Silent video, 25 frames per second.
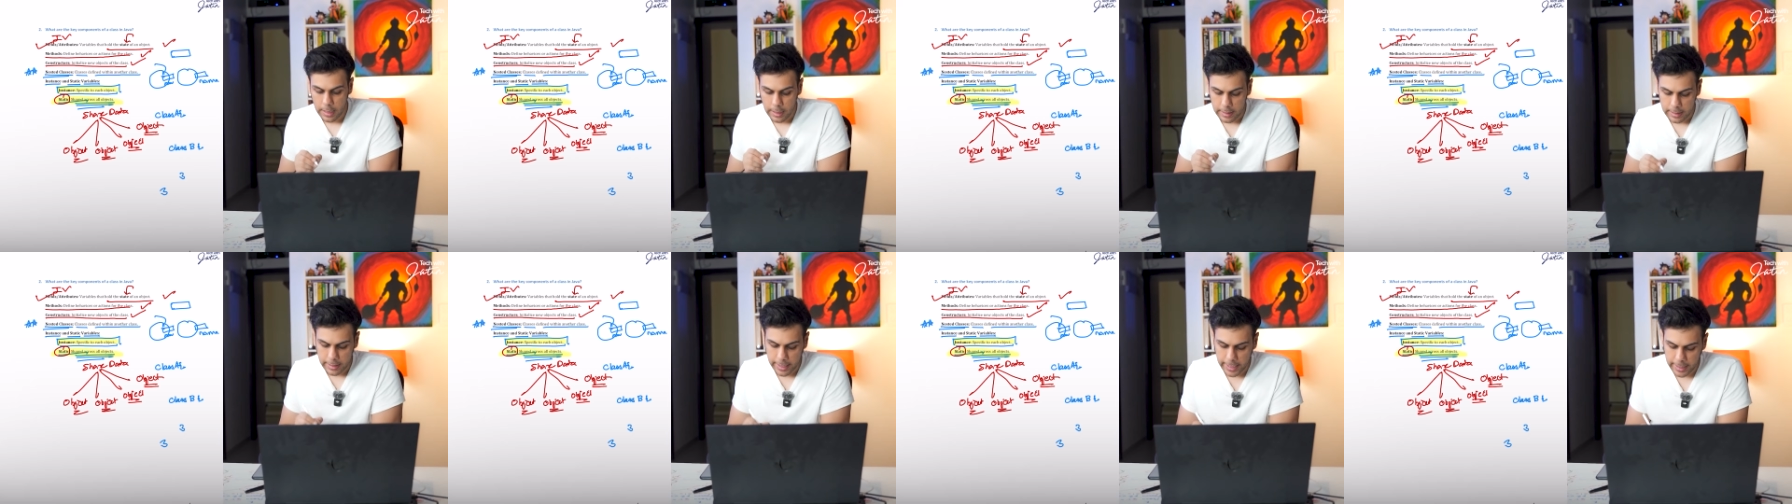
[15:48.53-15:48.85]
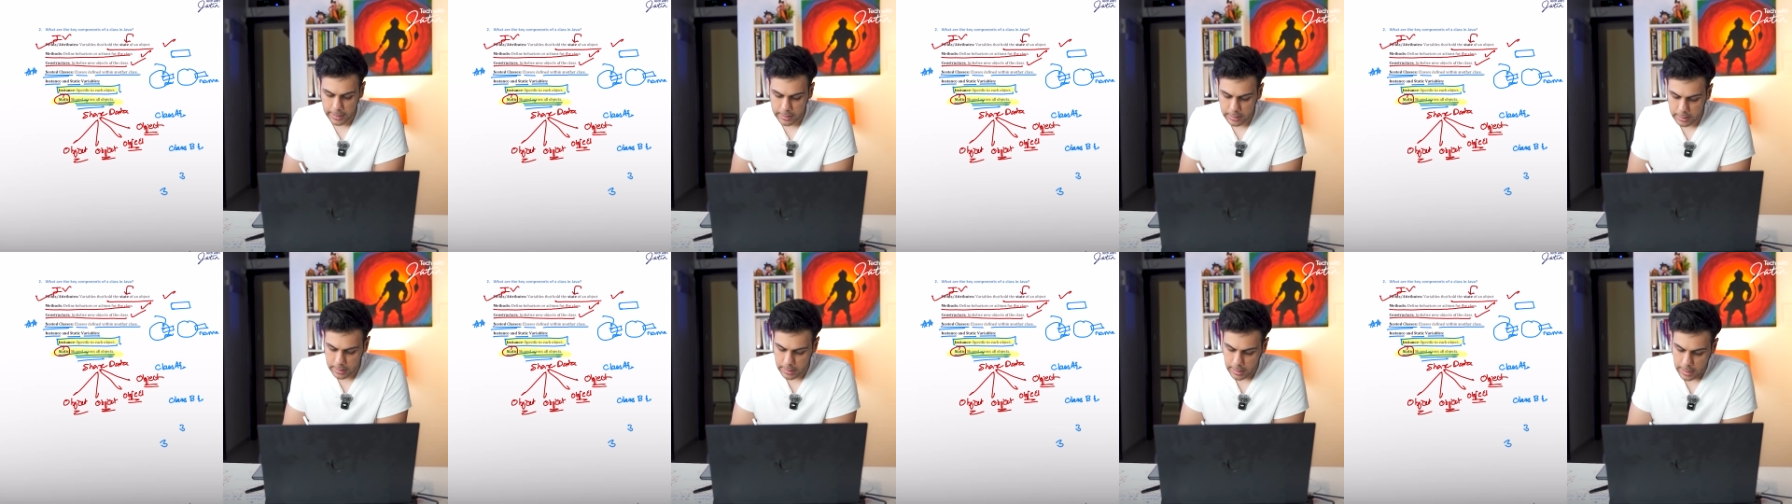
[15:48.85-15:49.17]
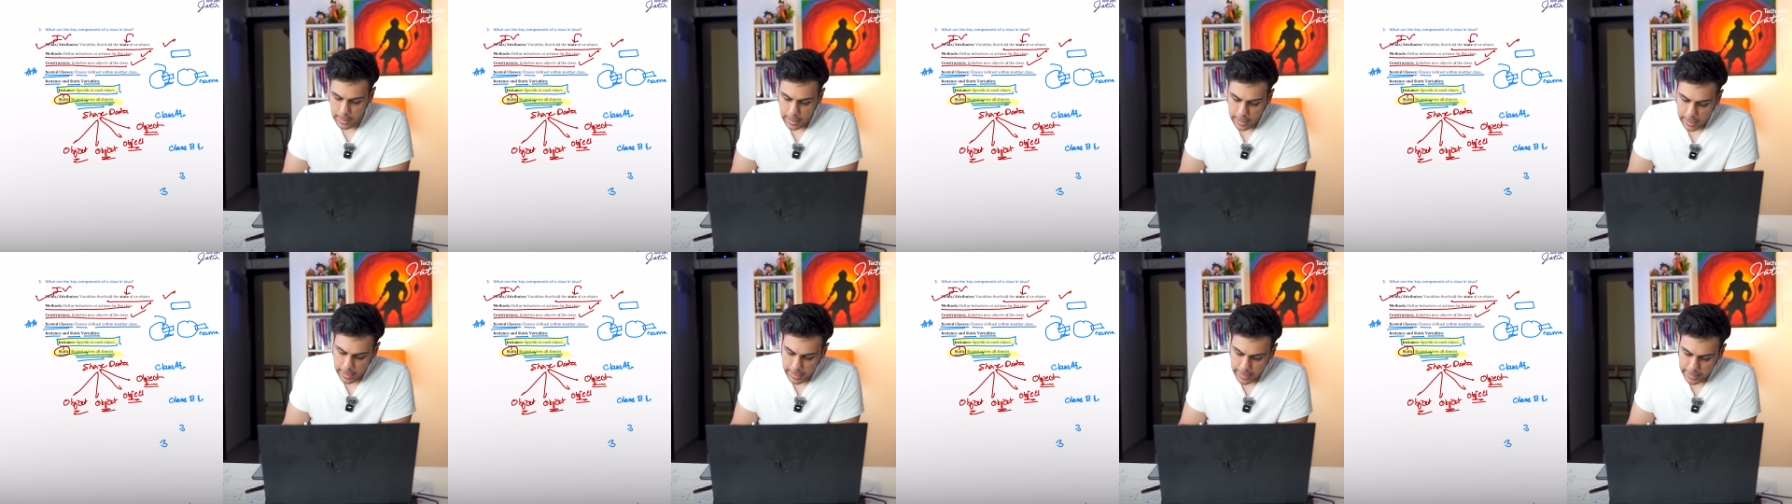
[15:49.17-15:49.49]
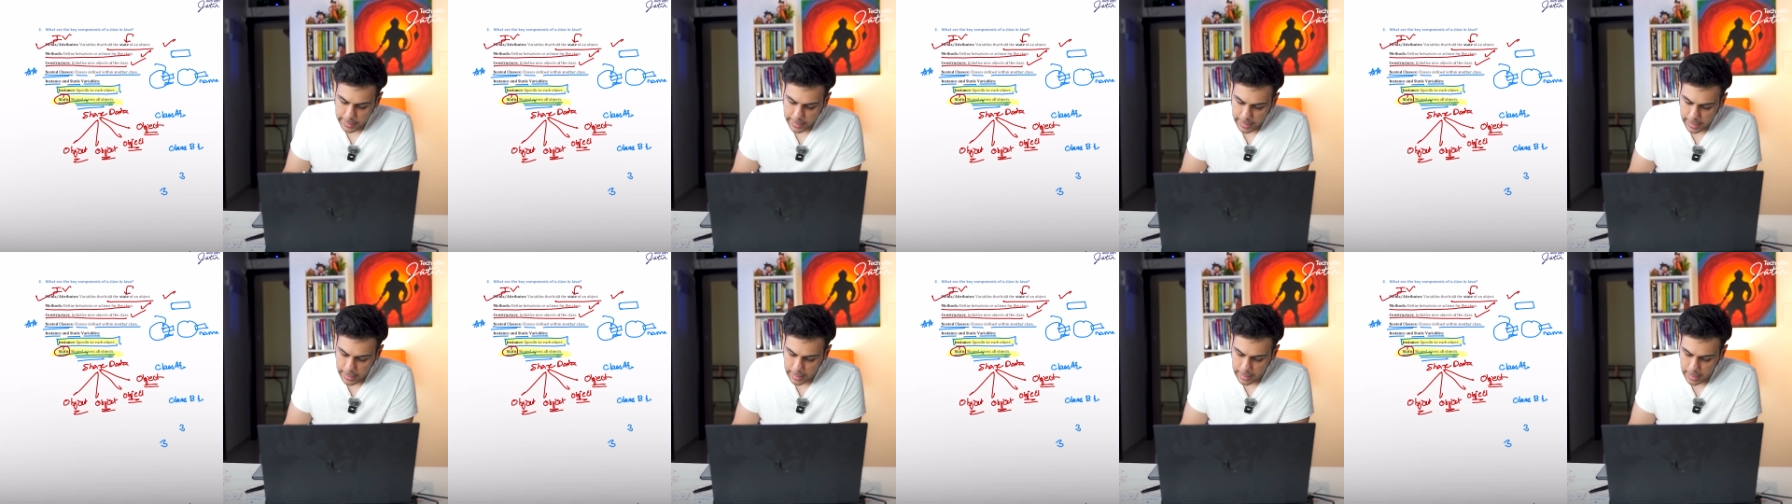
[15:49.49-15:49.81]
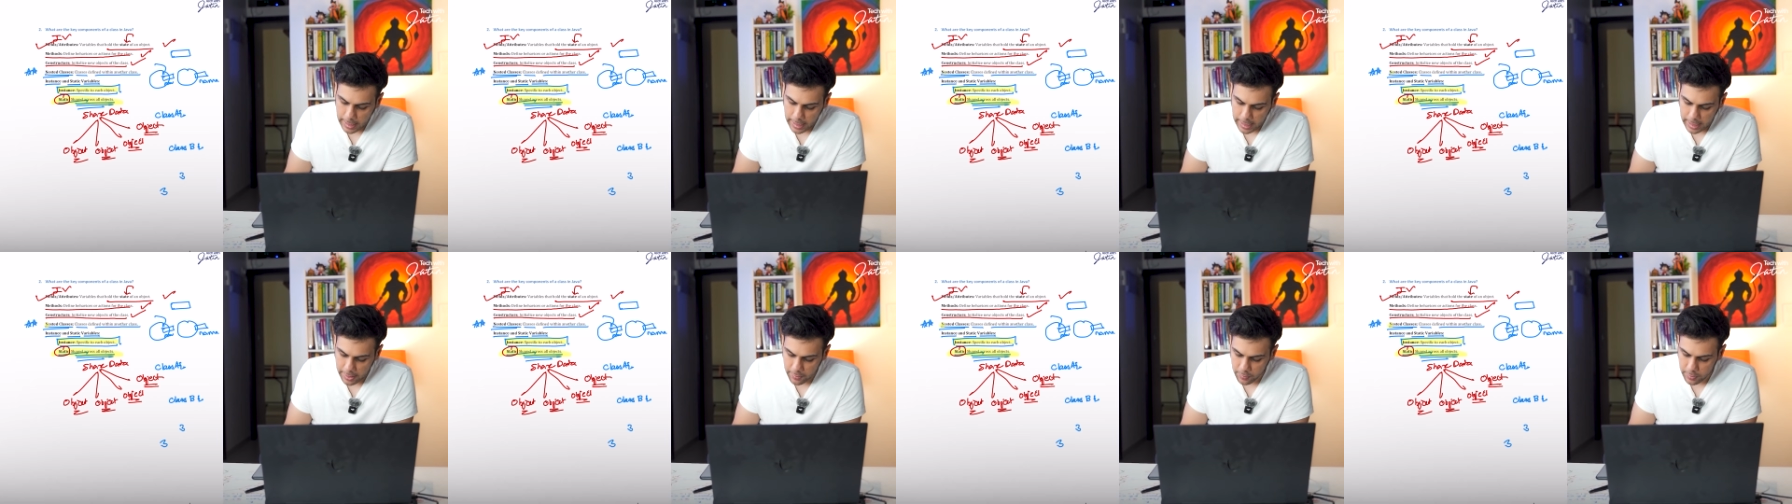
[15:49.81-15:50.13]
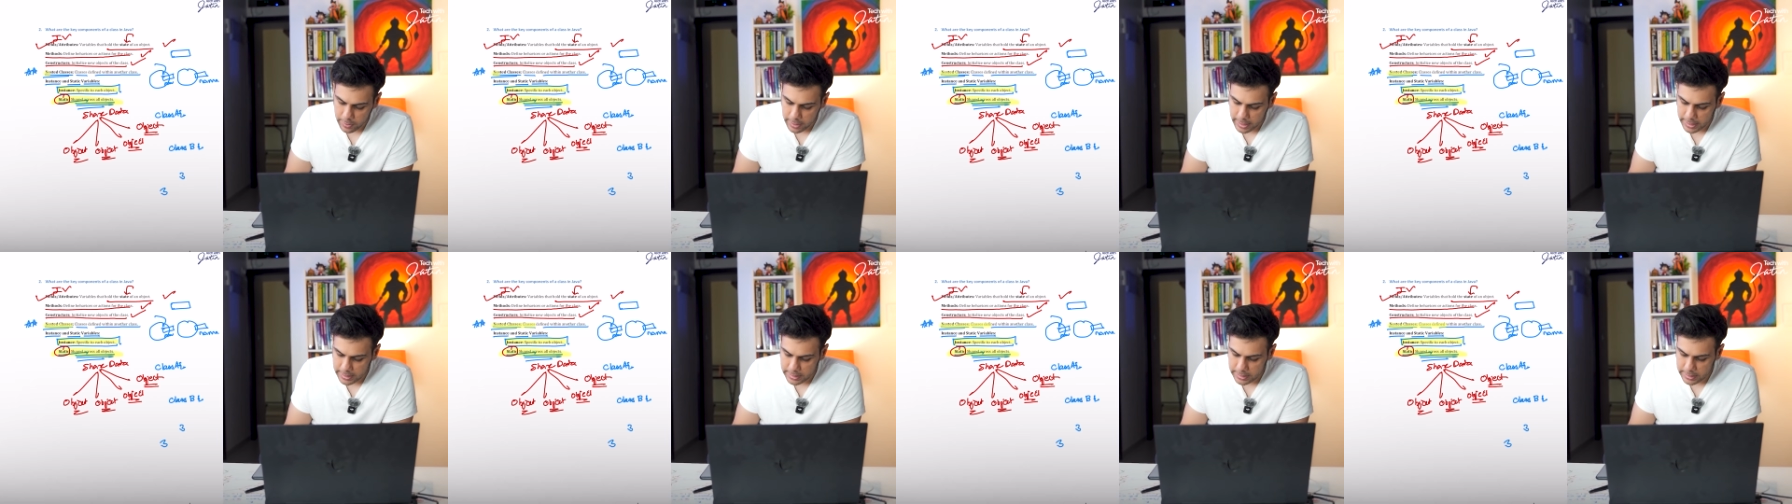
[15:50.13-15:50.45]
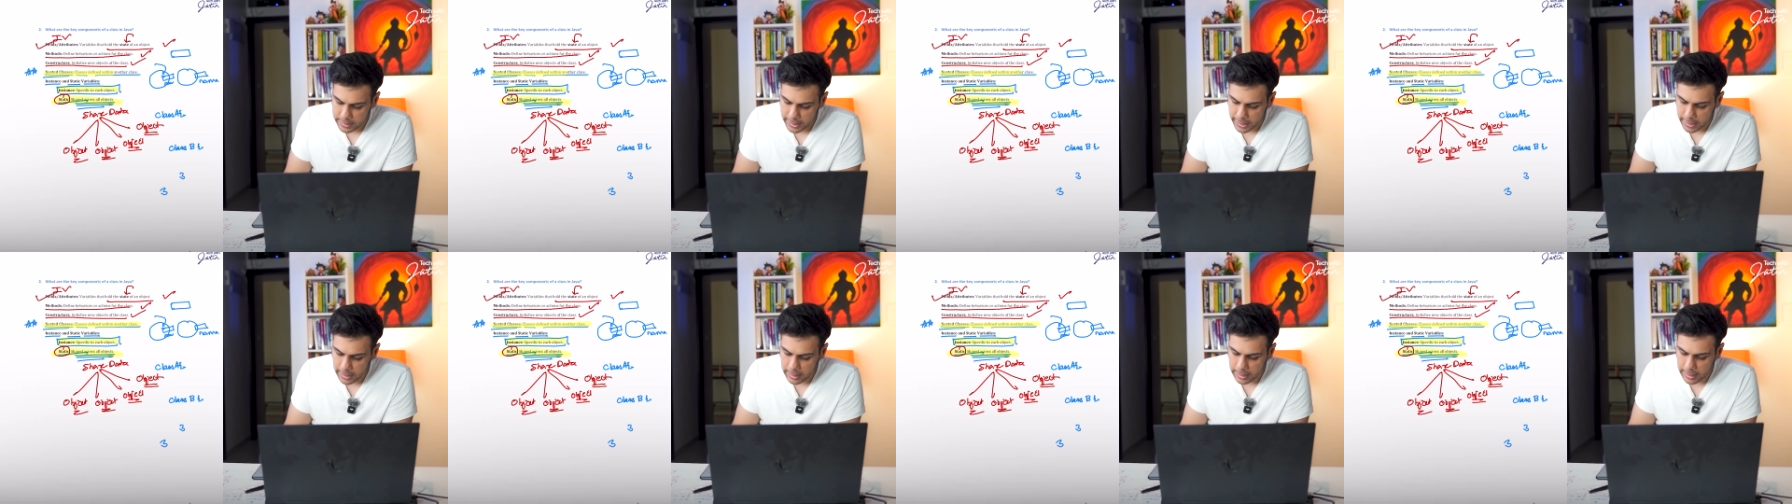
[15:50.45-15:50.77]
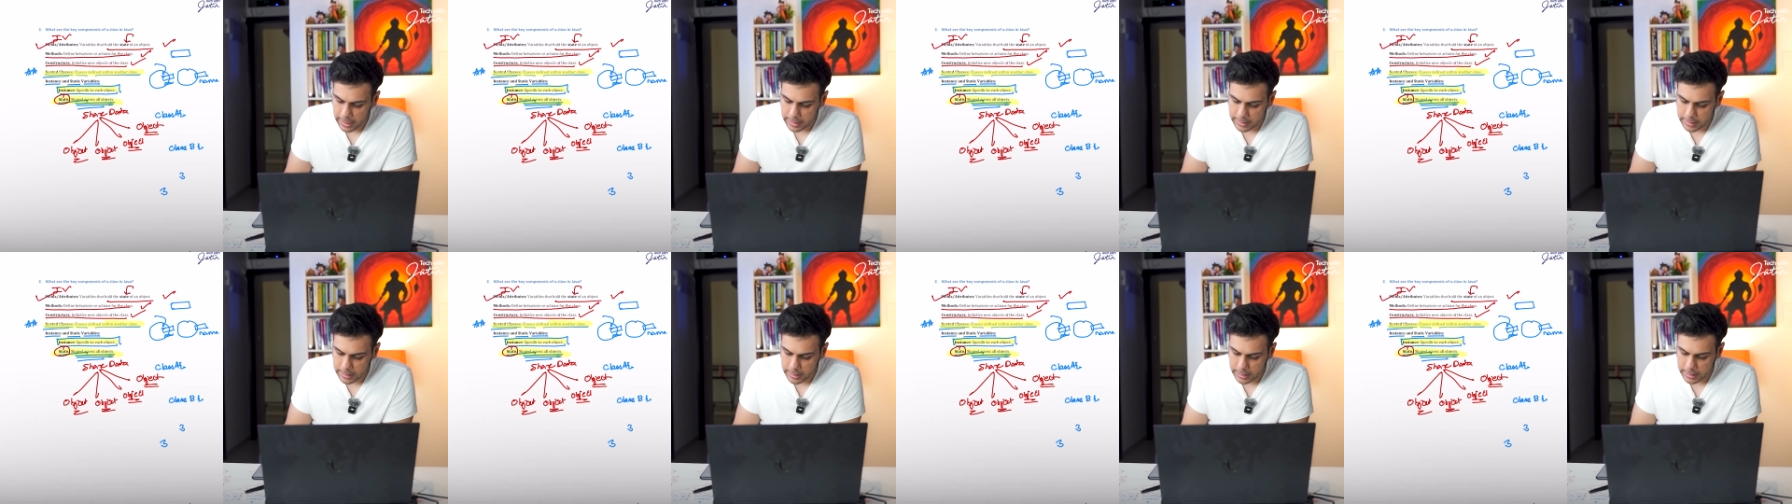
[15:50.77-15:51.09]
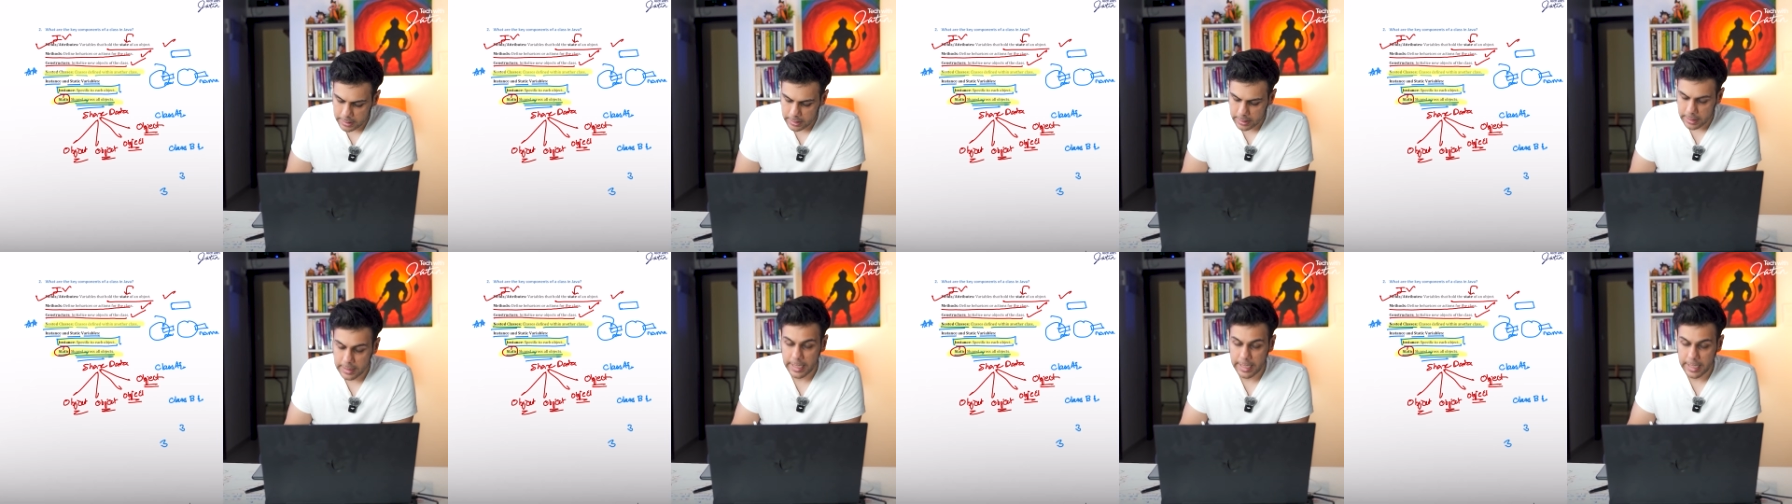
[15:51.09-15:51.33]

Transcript: Next, I can have nested classes.